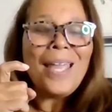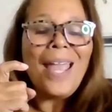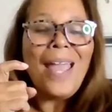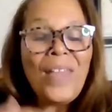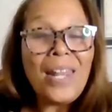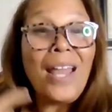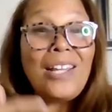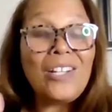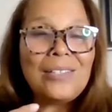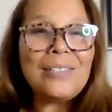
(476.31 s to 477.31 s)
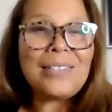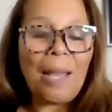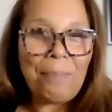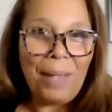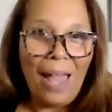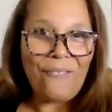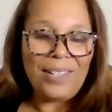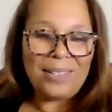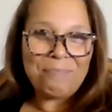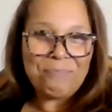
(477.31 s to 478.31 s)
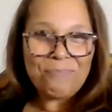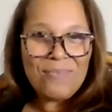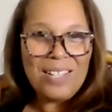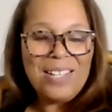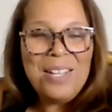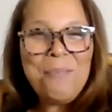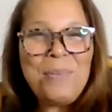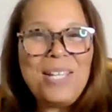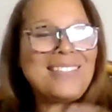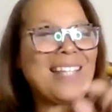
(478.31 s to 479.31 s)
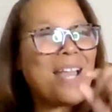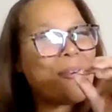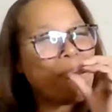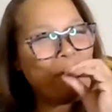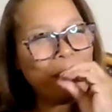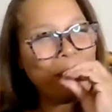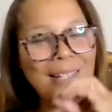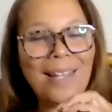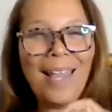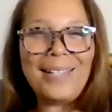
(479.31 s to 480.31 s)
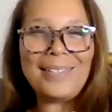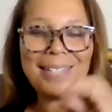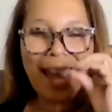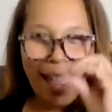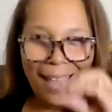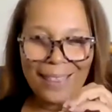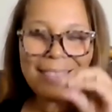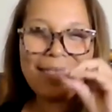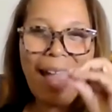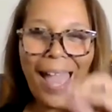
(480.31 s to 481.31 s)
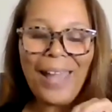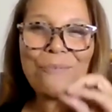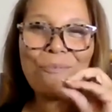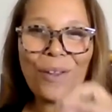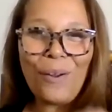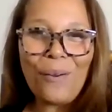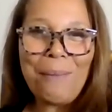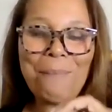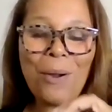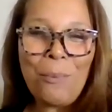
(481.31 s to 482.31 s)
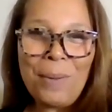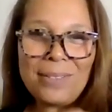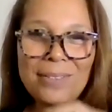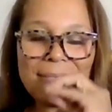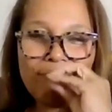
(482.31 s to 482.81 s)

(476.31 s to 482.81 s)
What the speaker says: and then I couldn't stop laughing, because I realized at that very moment